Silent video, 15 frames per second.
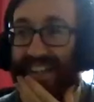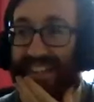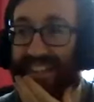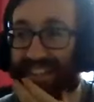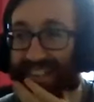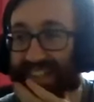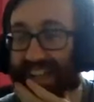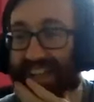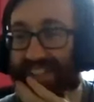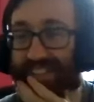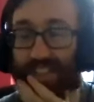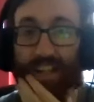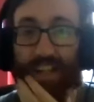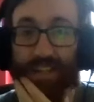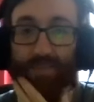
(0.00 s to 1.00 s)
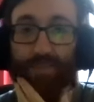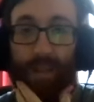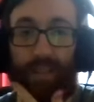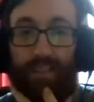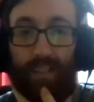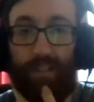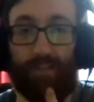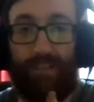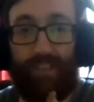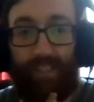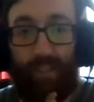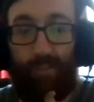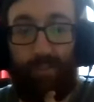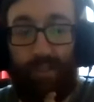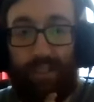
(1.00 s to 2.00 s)
think, I'd go with
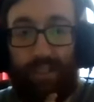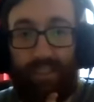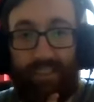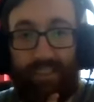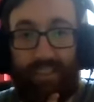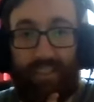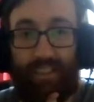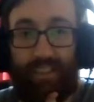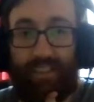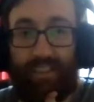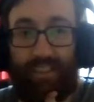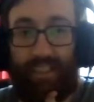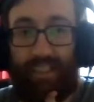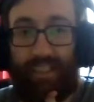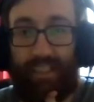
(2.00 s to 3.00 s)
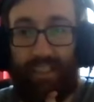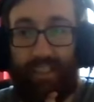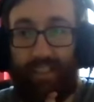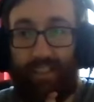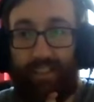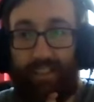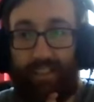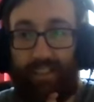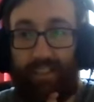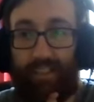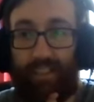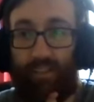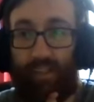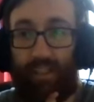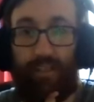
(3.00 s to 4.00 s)
Joe Royal, and I think he
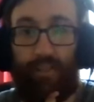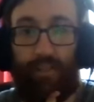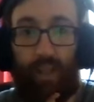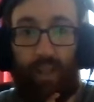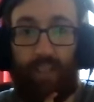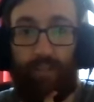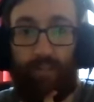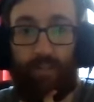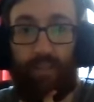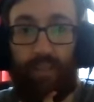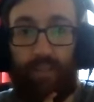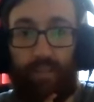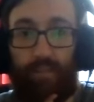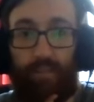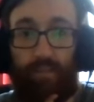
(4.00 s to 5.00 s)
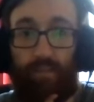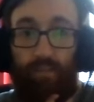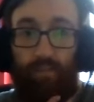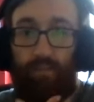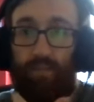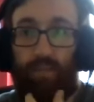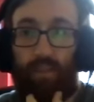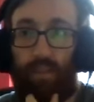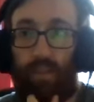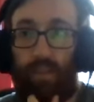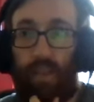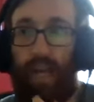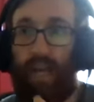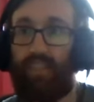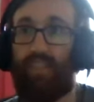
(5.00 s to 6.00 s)
deserves a lot of credit for
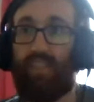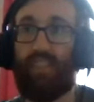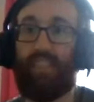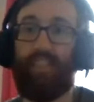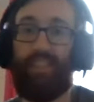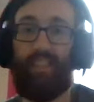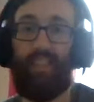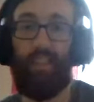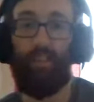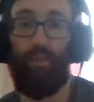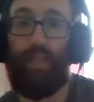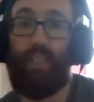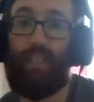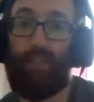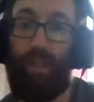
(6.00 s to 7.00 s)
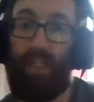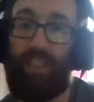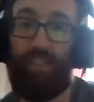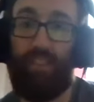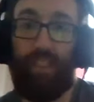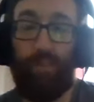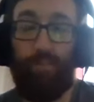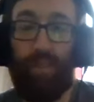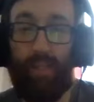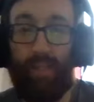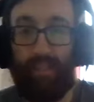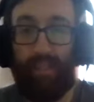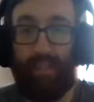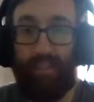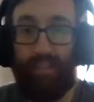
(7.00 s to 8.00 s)
actually, quite a special little period